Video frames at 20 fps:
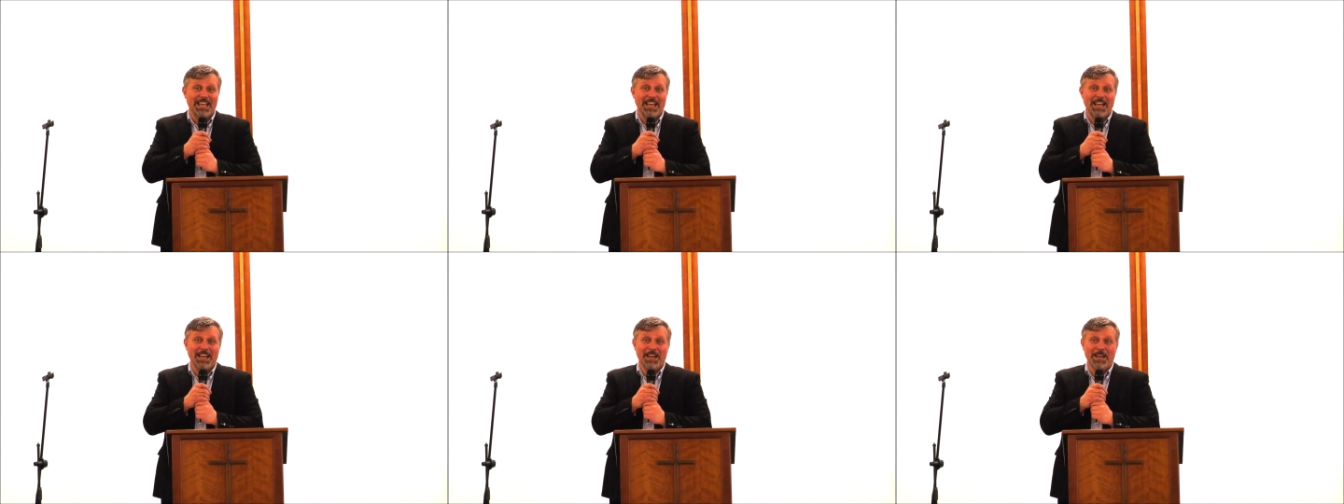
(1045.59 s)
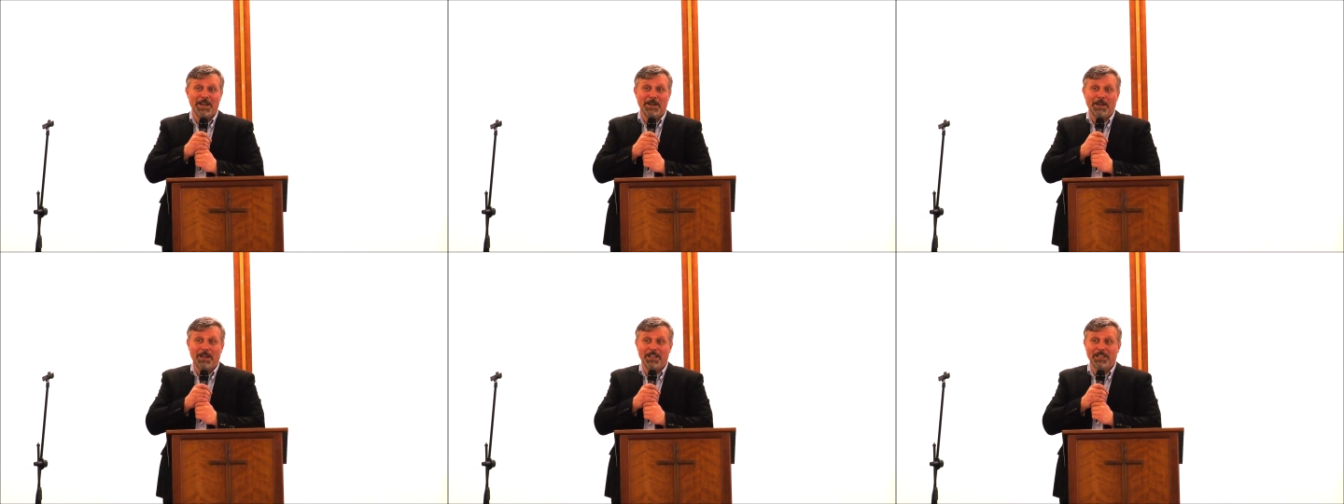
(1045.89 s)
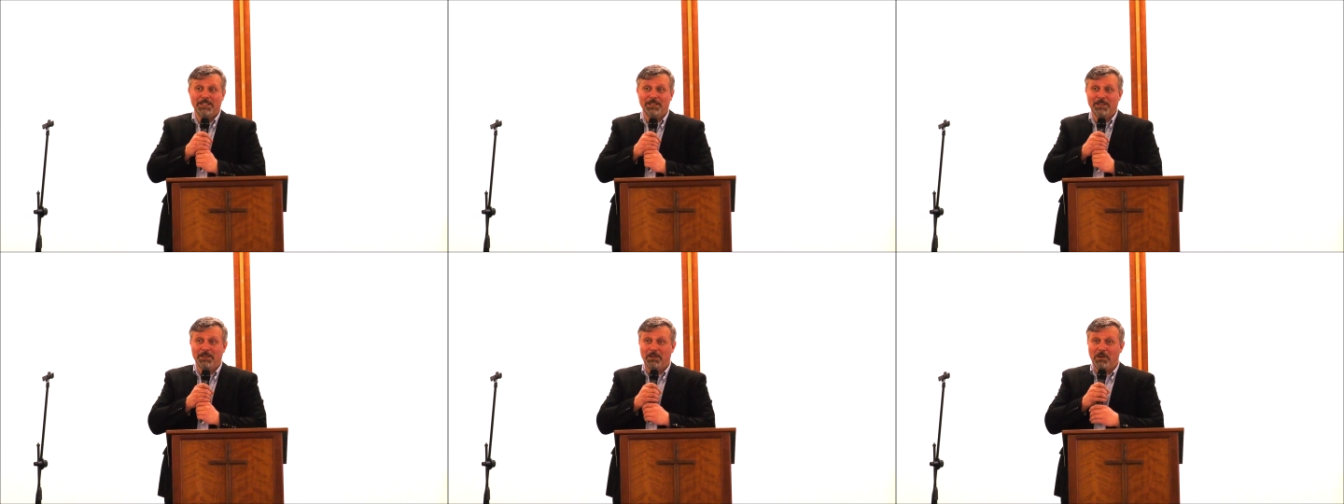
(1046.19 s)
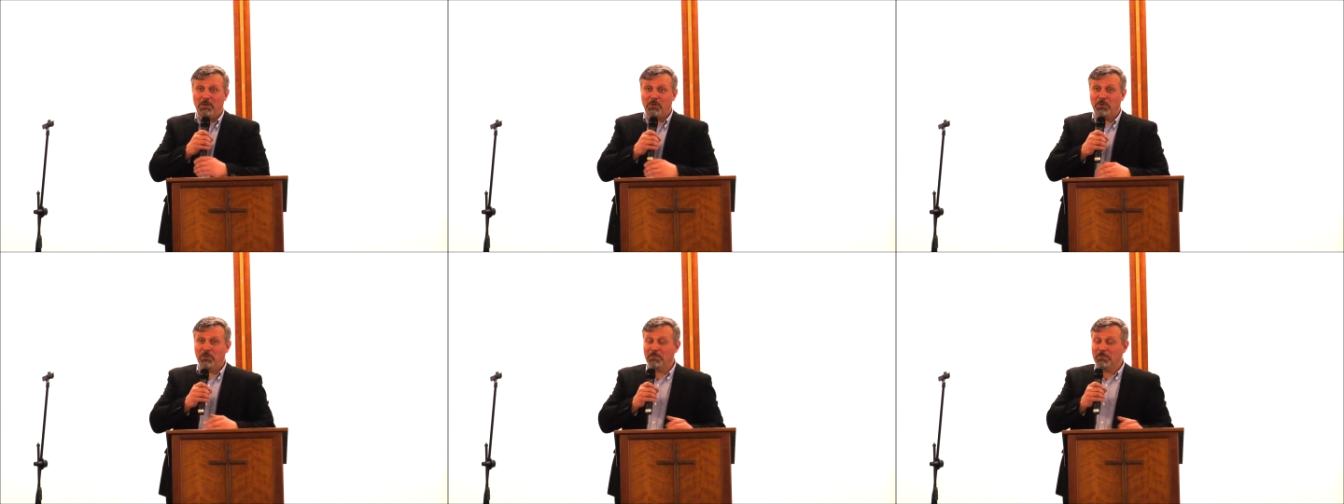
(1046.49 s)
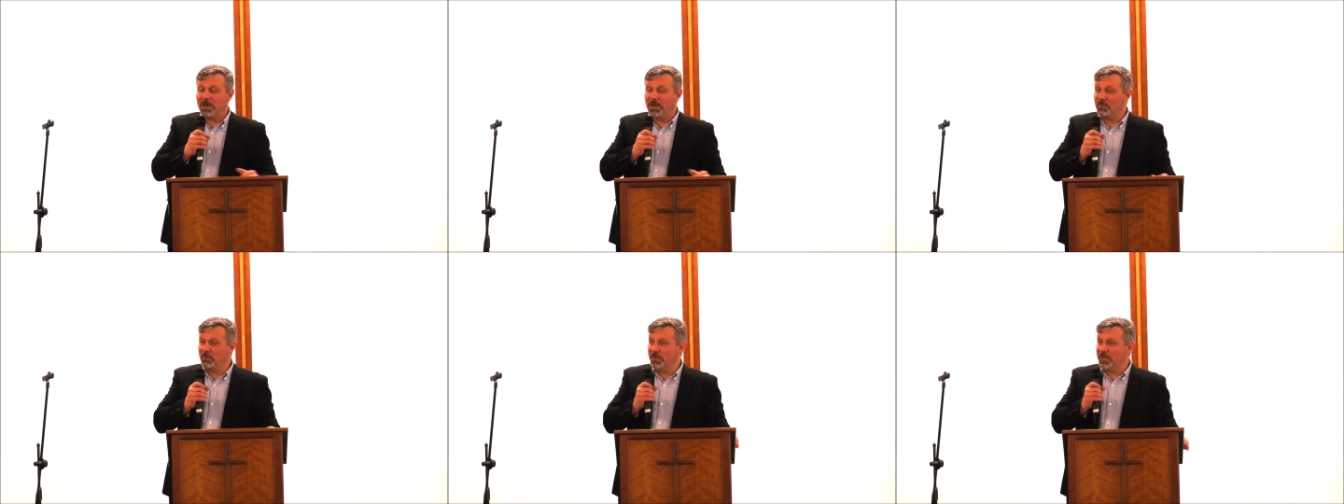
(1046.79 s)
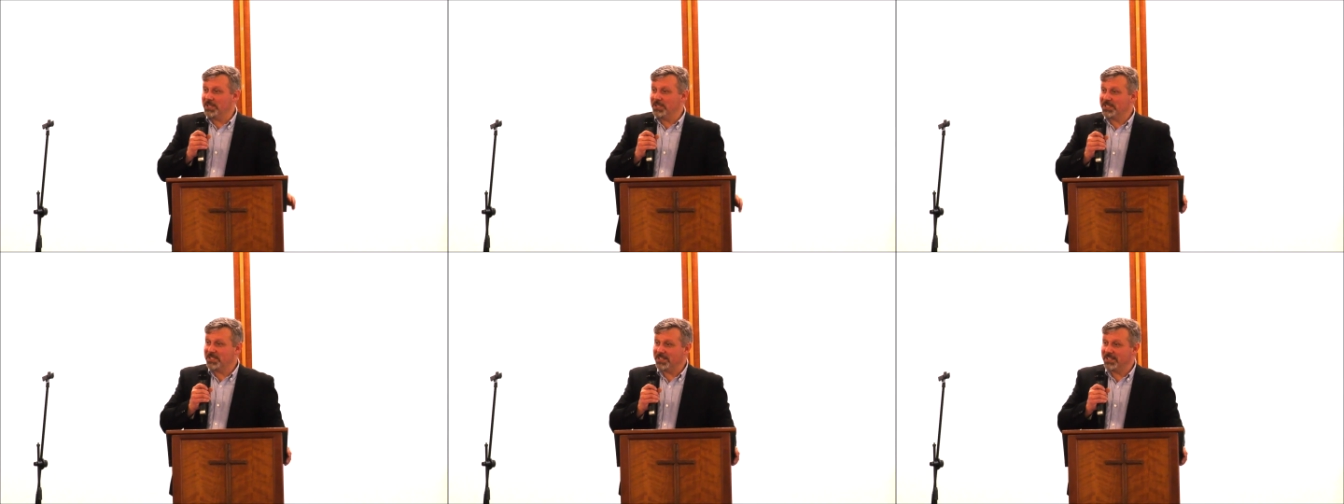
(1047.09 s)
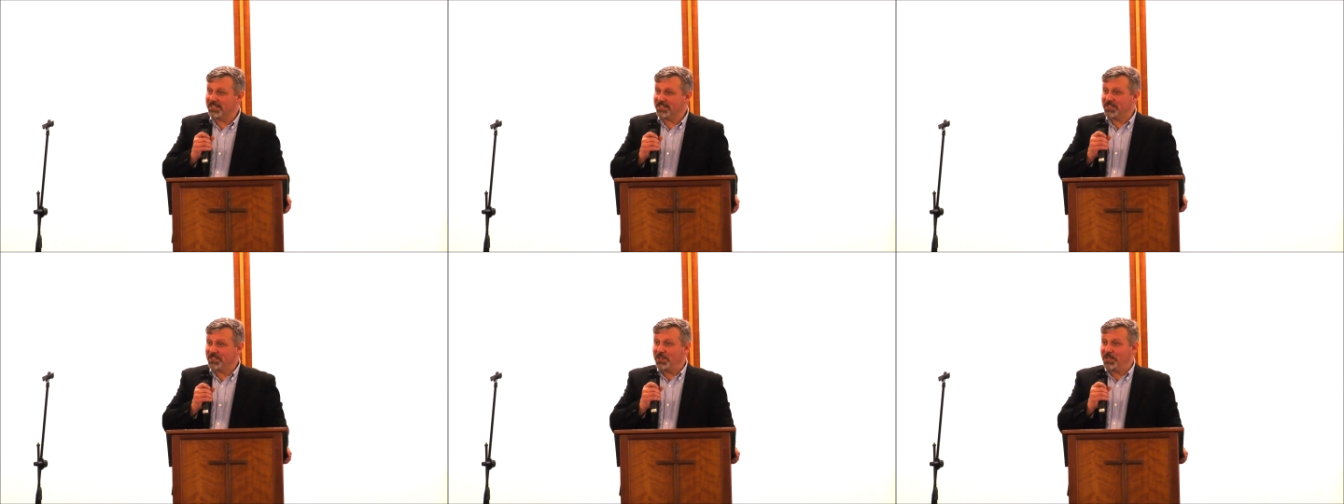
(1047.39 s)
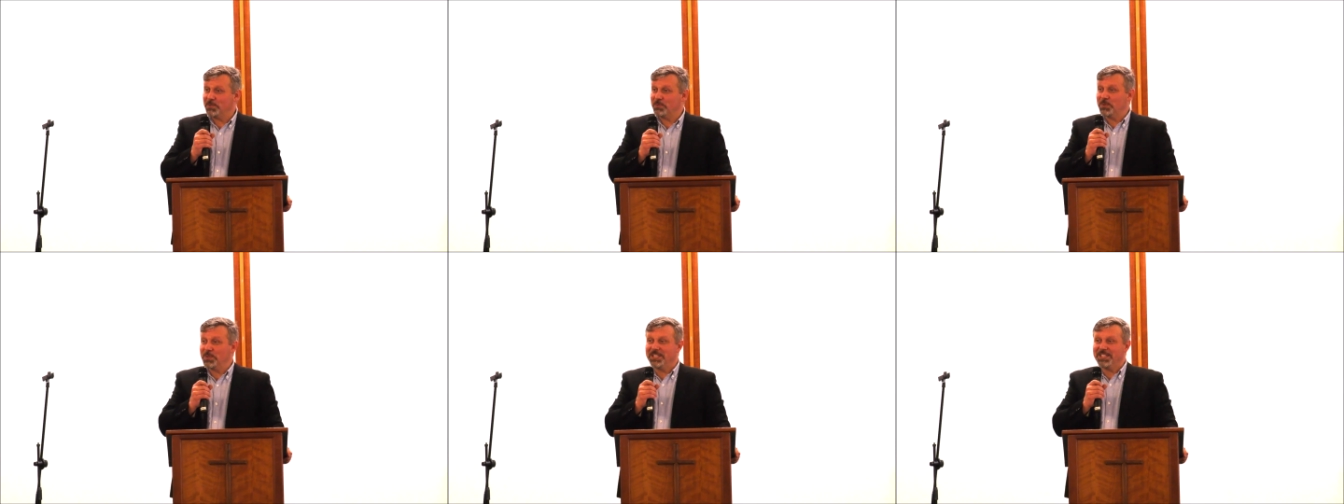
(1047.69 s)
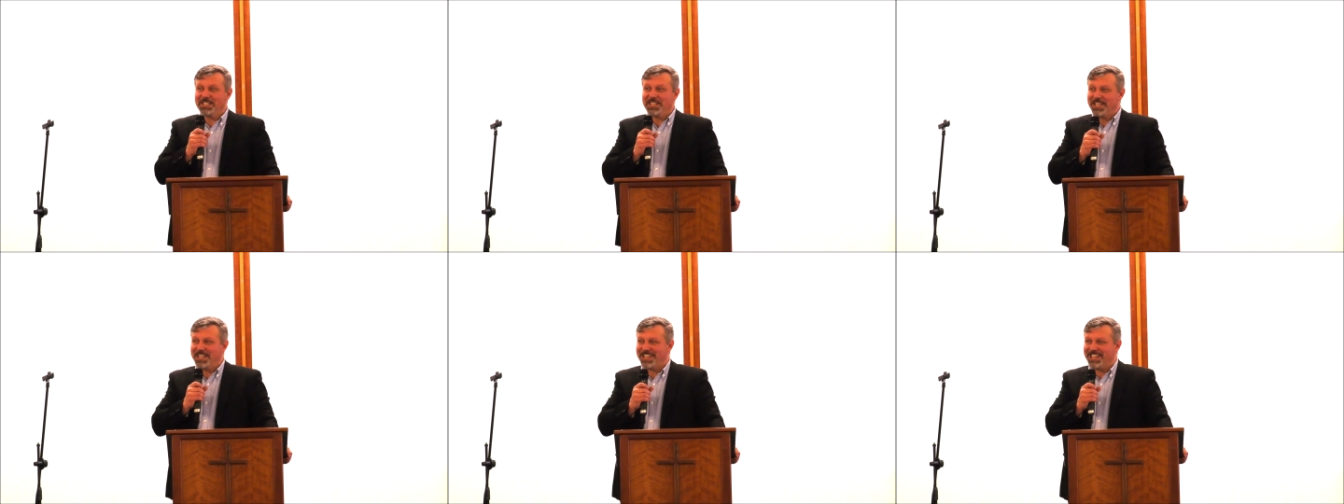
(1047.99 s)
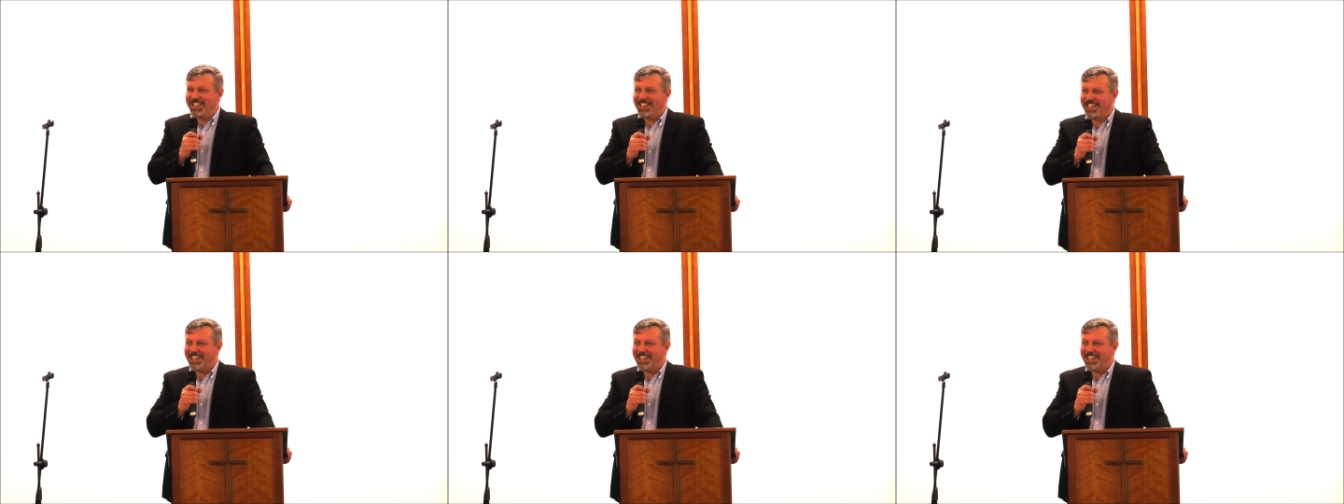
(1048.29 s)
uh, and all my words start with D.